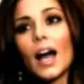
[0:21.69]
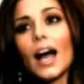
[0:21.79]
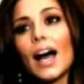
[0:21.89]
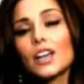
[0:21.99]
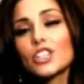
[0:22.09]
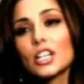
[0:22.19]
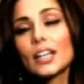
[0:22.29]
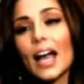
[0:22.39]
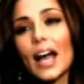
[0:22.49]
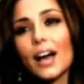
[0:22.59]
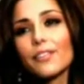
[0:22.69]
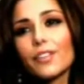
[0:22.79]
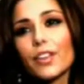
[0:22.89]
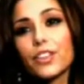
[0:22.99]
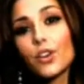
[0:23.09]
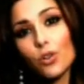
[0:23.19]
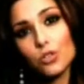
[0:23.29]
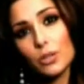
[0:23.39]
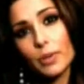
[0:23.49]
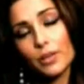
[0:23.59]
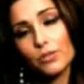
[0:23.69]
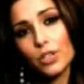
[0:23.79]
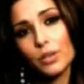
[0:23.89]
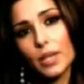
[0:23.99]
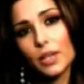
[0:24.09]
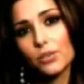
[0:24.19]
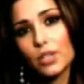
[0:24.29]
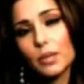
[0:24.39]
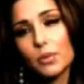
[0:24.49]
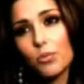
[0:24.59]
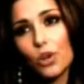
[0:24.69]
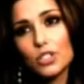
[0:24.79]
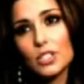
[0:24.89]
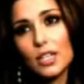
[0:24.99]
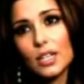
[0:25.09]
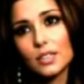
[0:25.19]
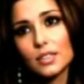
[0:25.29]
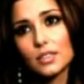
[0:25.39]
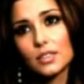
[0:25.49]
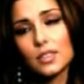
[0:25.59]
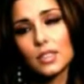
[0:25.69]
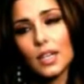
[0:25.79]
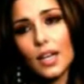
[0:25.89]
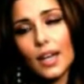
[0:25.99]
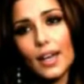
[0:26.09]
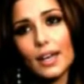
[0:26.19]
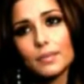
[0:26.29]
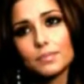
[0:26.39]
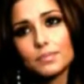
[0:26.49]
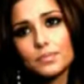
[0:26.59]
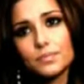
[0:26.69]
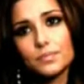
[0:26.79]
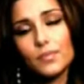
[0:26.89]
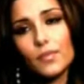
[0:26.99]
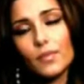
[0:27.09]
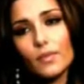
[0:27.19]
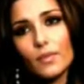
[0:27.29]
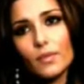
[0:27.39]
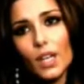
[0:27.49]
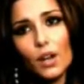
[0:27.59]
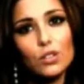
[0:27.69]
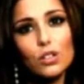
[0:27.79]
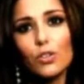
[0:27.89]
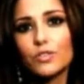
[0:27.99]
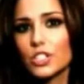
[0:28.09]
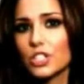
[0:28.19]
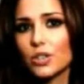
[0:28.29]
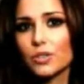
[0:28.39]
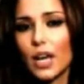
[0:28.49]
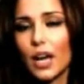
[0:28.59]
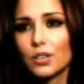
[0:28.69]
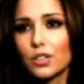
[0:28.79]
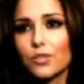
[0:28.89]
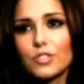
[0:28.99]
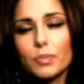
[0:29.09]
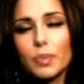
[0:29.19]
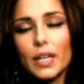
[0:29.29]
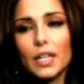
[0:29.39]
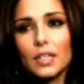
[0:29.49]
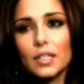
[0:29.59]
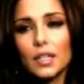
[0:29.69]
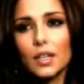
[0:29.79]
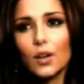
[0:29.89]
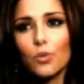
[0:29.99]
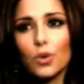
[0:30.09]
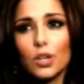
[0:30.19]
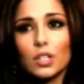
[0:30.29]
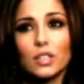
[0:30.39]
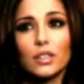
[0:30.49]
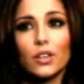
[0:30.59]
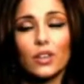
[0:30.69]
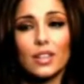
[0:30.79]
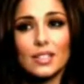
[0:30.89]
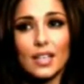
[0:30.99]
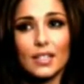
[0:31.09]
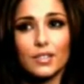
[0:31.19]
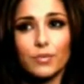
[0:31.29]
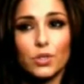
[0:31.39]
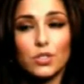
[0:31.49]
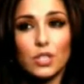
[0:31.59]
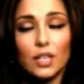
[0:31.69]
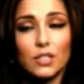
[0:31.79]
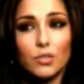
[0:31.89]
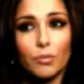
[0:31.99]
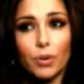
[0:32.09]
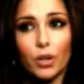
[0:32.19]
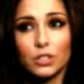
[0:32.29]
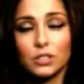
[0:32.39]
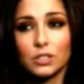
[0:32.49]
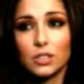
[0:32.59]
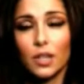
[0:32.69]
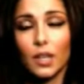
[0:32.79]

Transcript: I actually have thought about running my own label one day. I'd love to do that. I'd love to be working in the other side of music at some point.